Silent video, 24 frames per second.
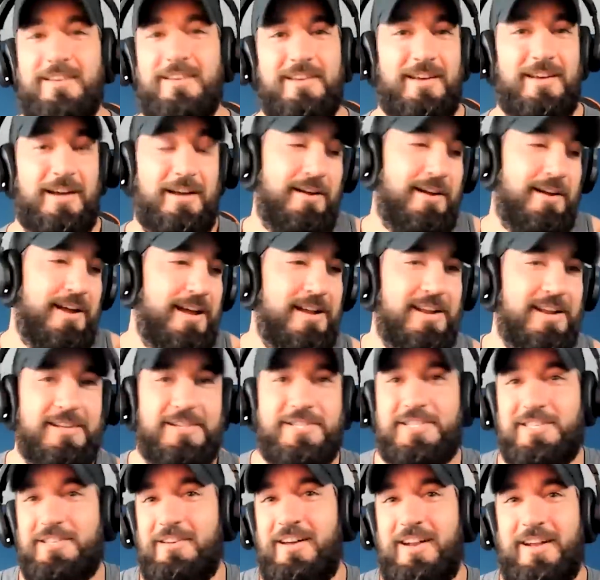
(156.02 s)
all right i
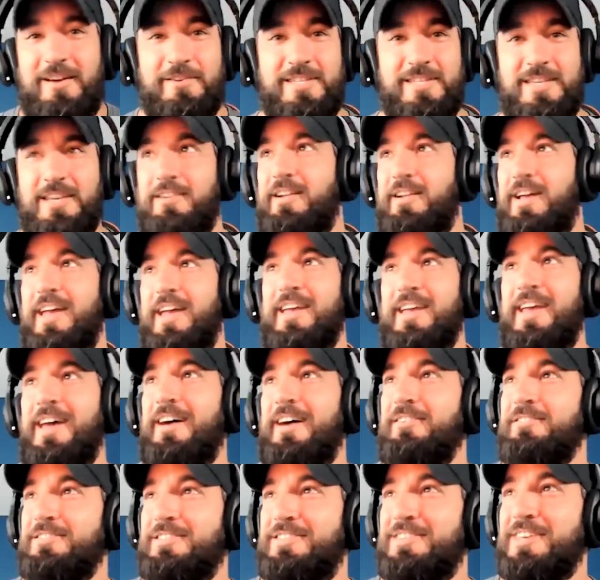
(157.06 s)
just thought i was here to hang
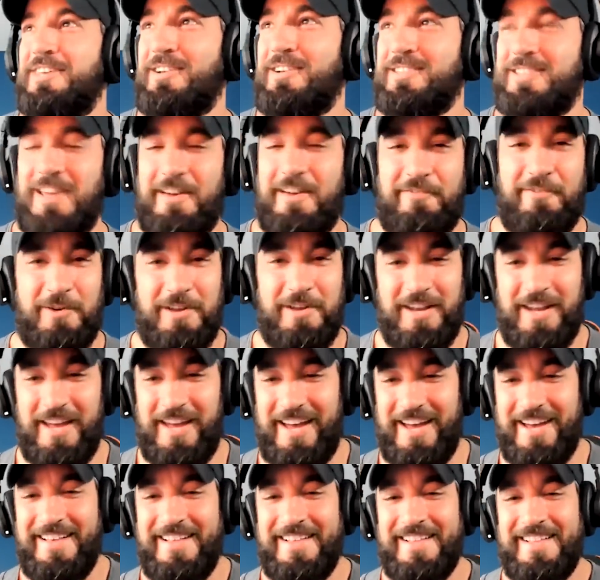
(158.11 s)
out and talk to everyone yeah,
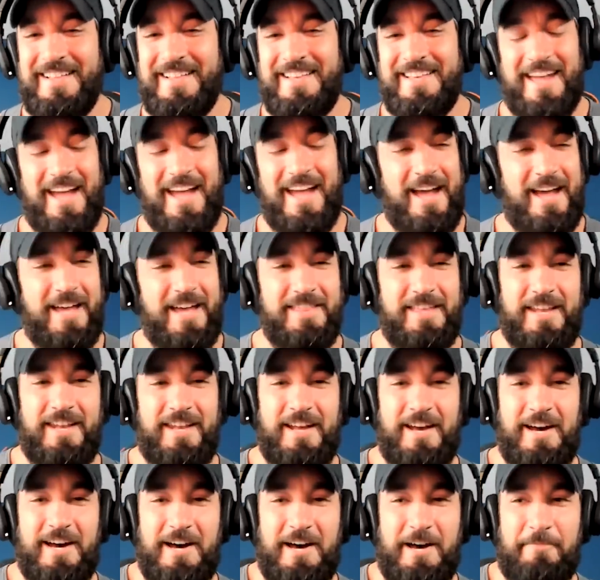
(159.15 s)
uh, yeah and then
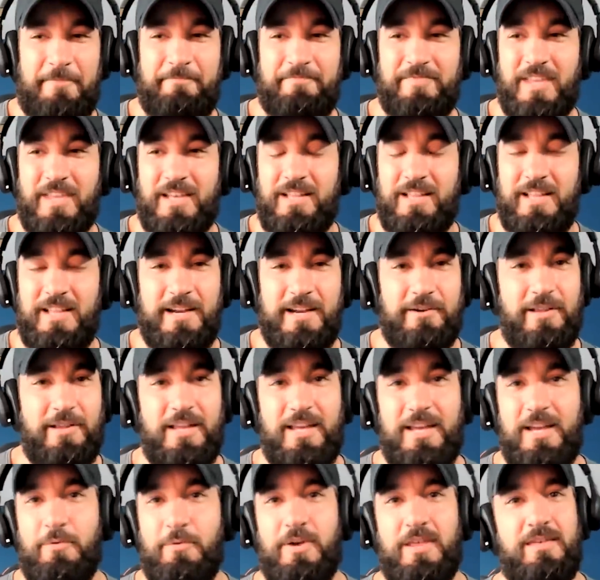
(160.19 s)
um
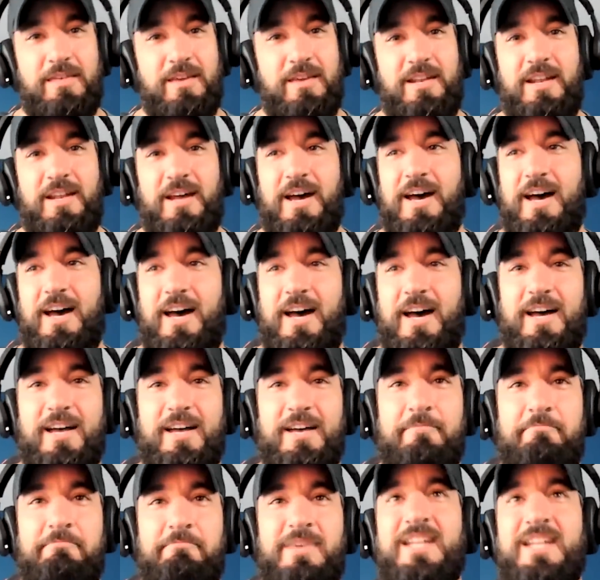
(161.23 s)
literally within uh
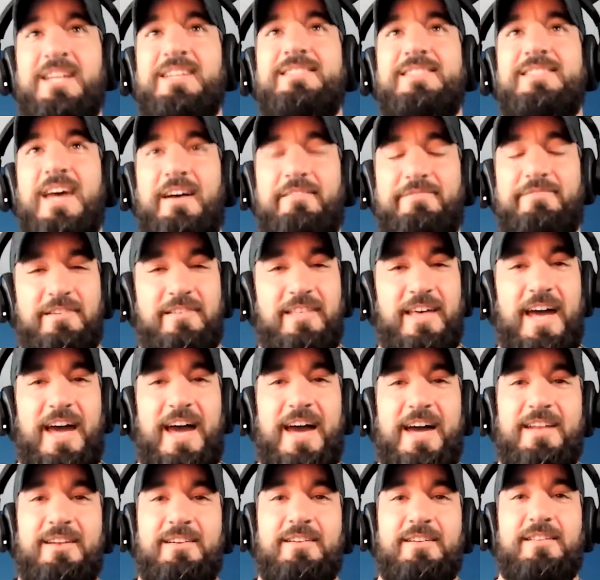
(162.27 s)
minutes after
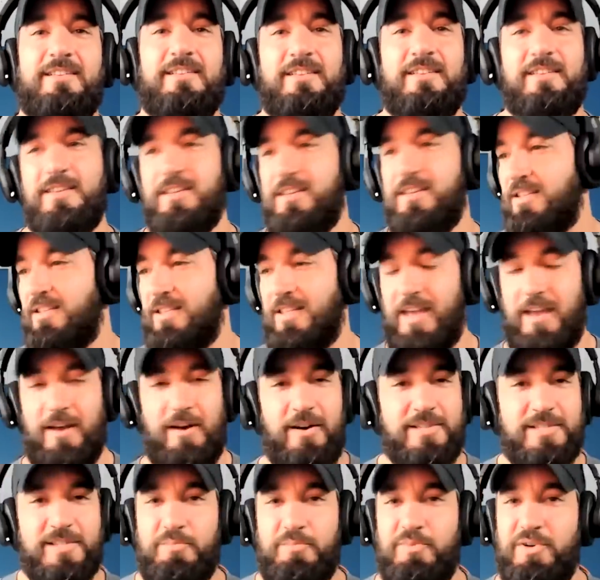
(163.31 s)
that they
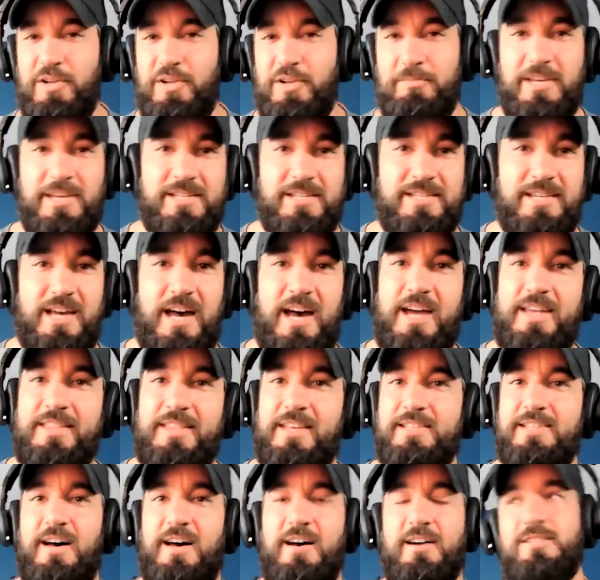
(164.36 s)
also pulled me aside.
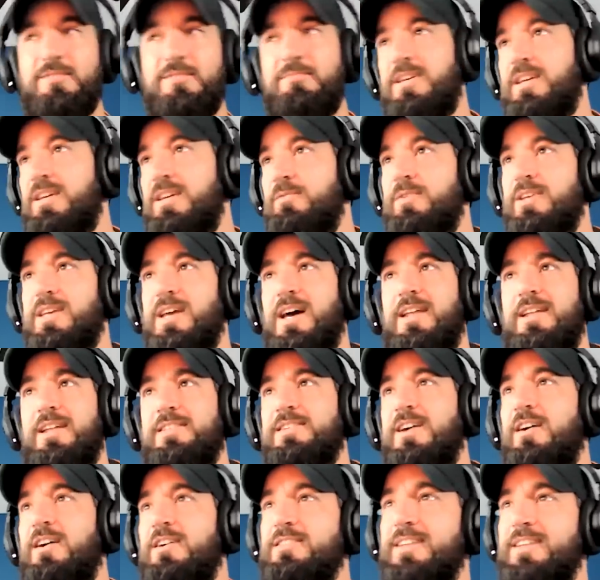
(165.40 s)
They talked to me, and we kind of
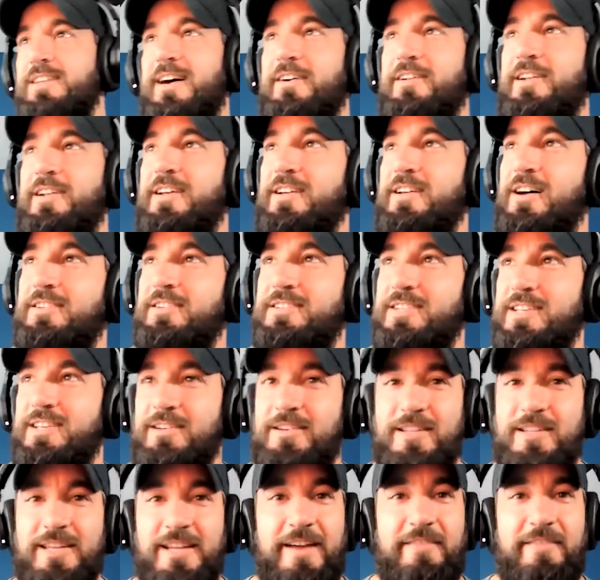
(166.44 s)
talked out a, a,
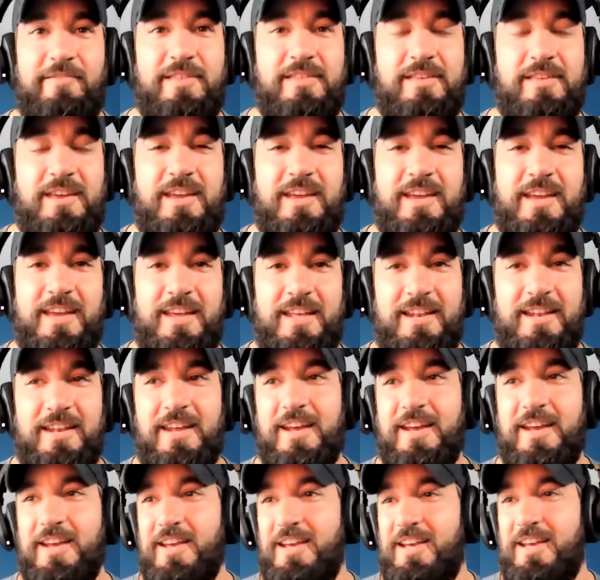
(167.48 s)
deal and everything. And
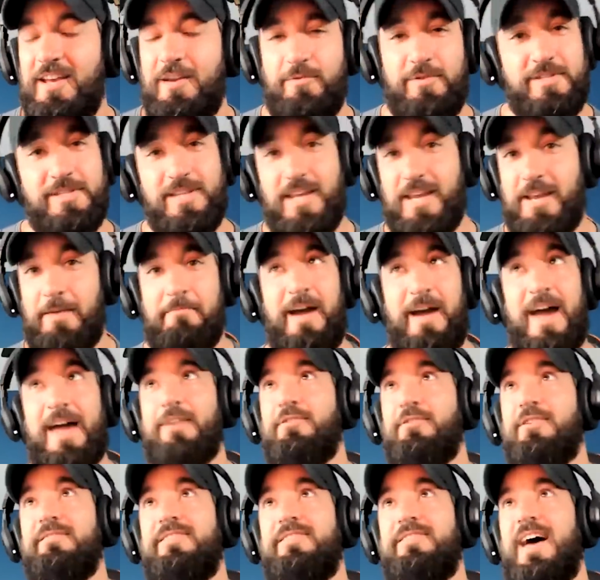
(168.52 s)
it was like a
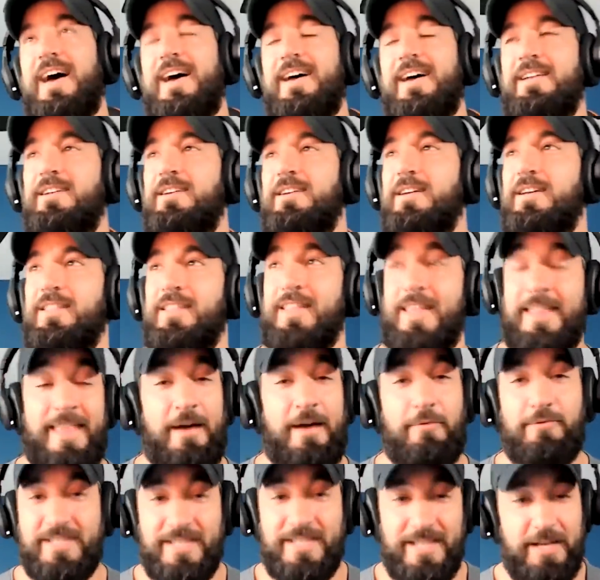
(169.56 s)
matter of that. Uh, and
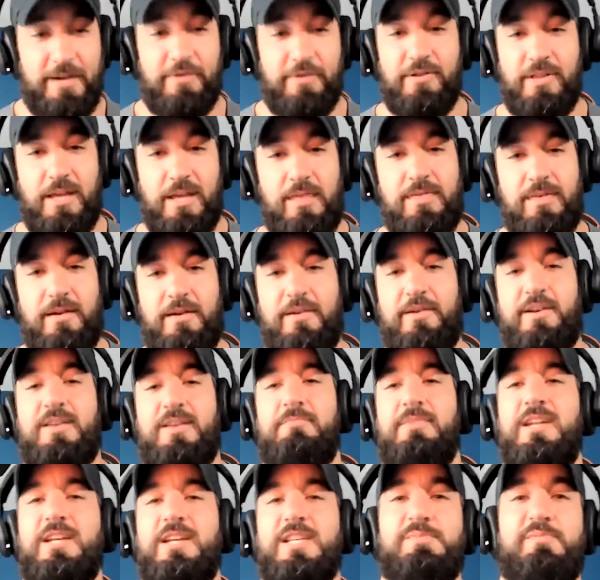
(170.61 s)
that was wow. literally 30
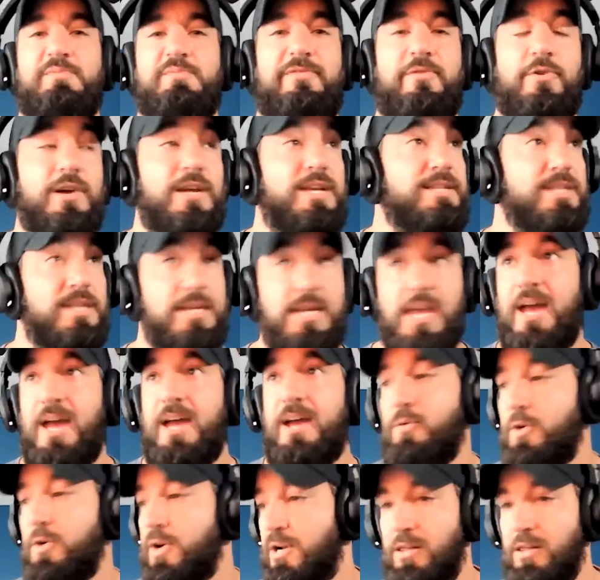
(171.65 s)
minutes before he's like, "Yeah,
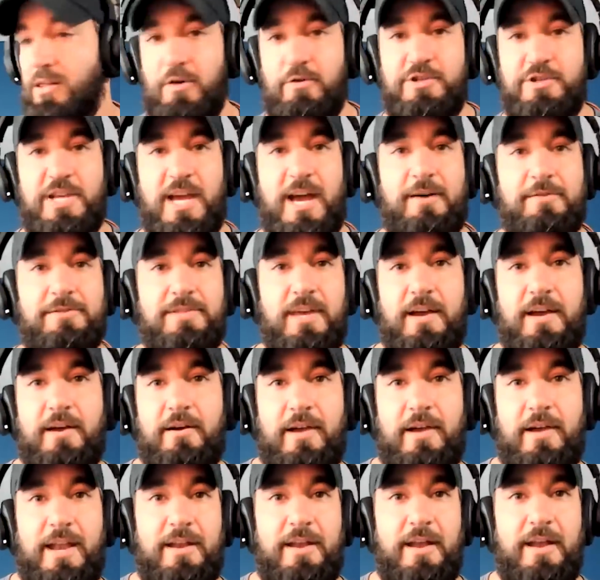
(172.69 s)
we're gonna load you out there,
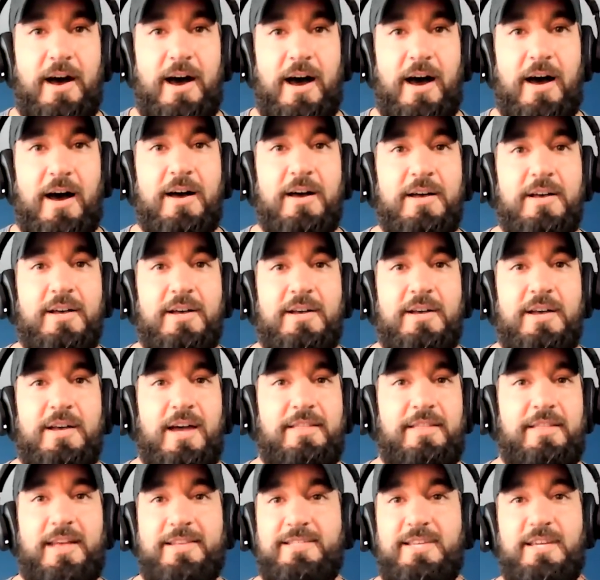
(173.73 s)
and uh,
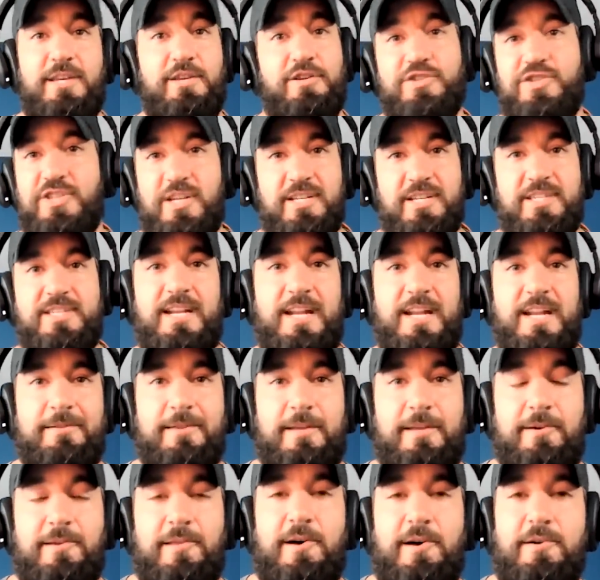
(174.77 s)
and that's it. You're just gonna sit out
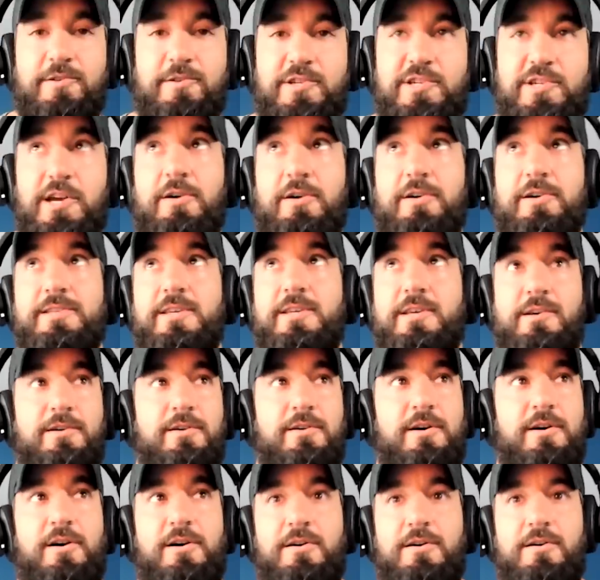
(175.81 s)
there the whole show." I was like,
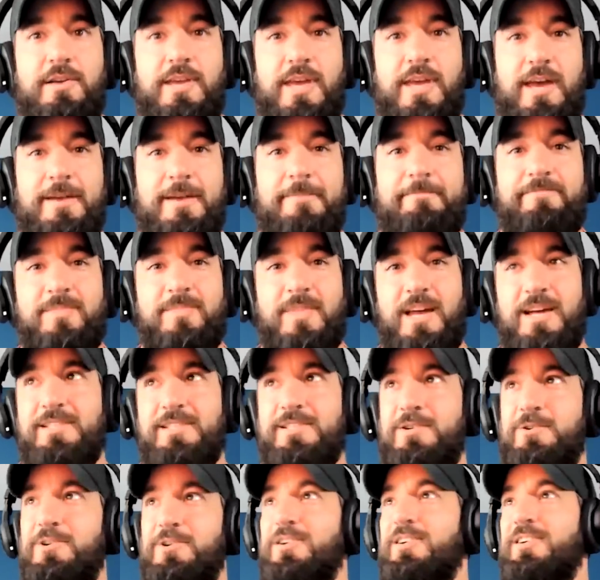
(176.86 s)
"Oh, okay, that's
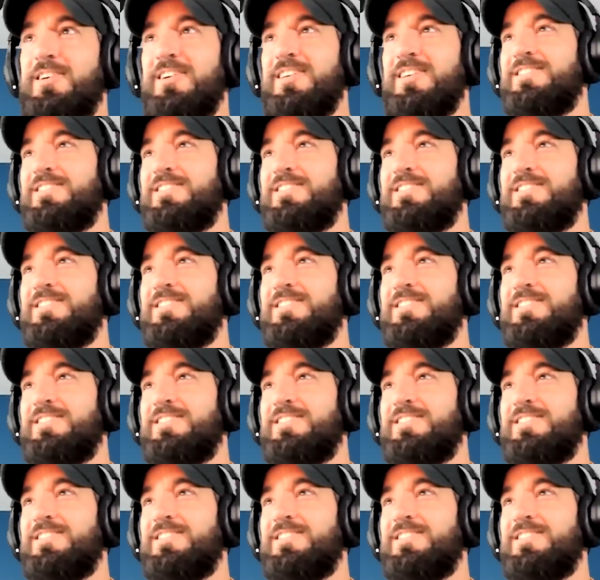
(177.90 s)
cool."